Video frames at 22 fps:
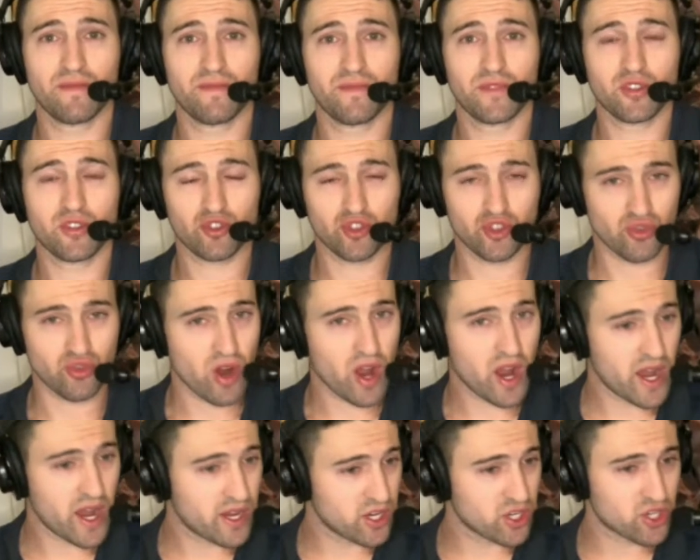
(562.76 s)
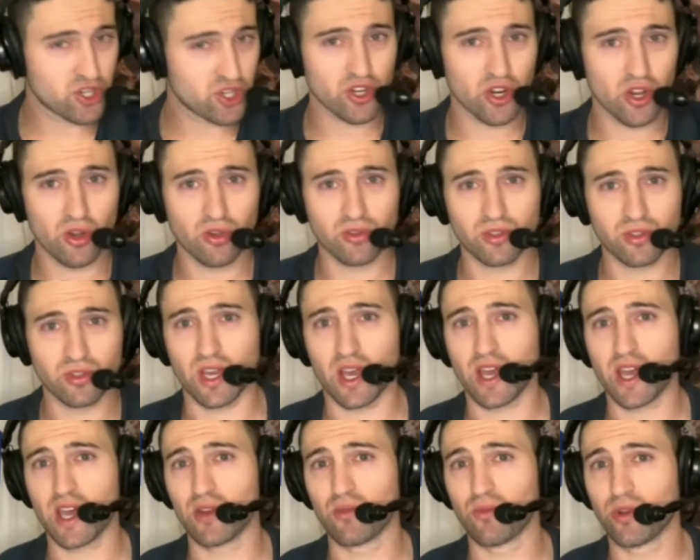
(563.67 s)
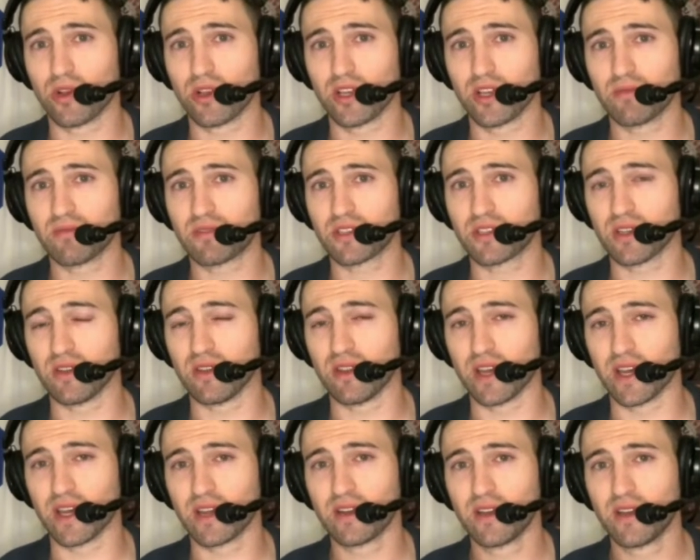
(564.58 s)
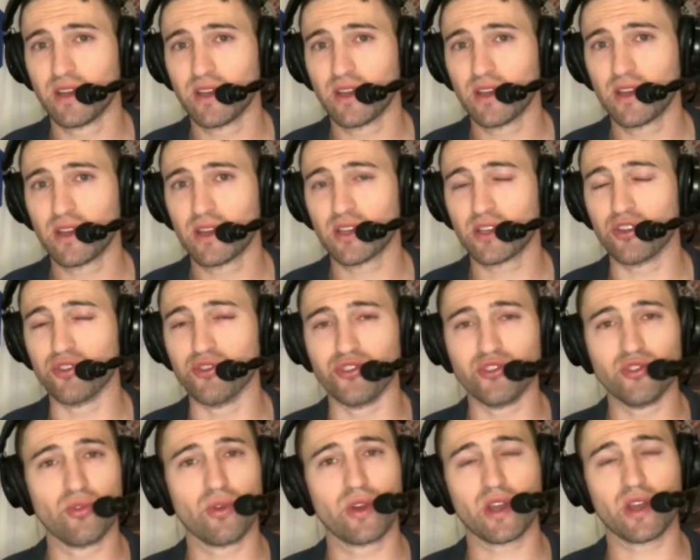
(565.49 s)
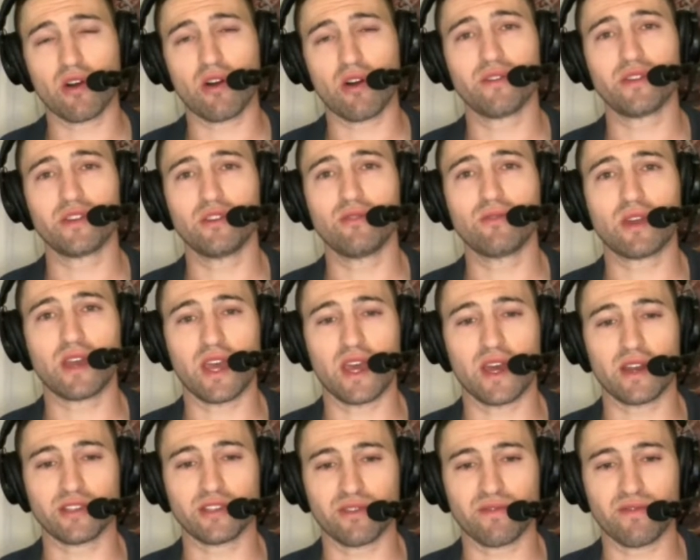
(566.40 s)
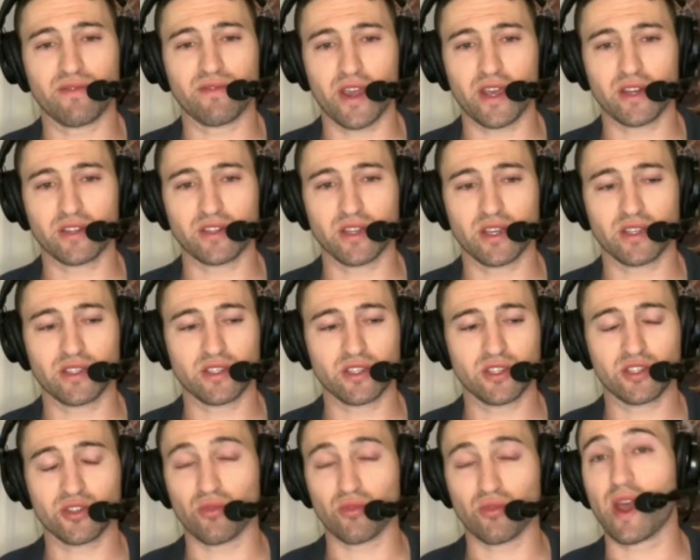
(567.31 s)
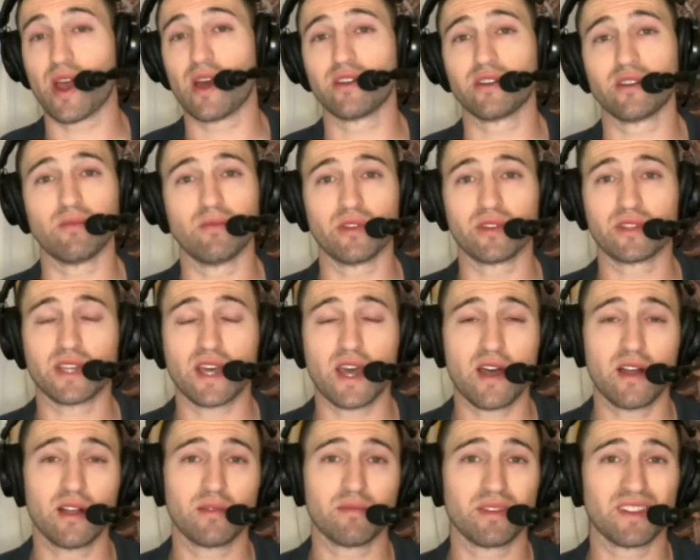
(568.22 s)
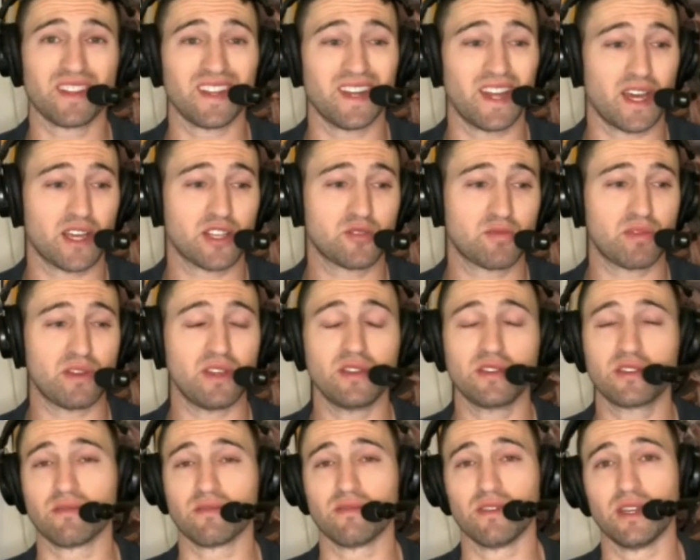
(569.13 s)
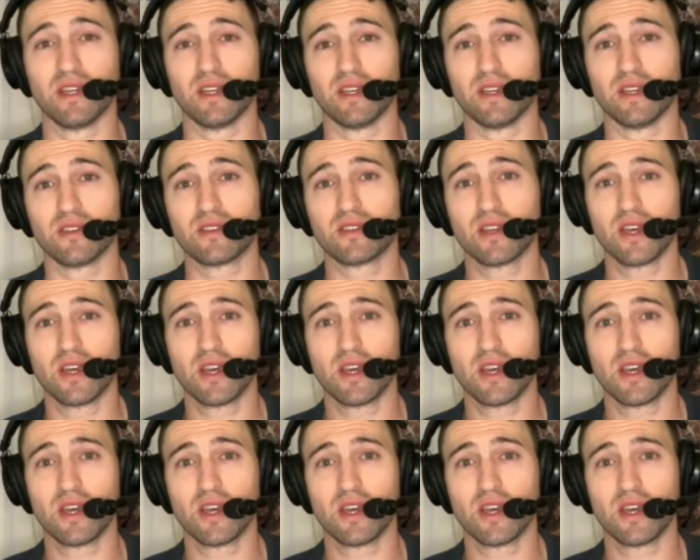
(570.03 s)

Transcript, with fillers: Try to show Zion Williamson that you're doing all that you can as a franchise to surround him with talent, but the next piece of it is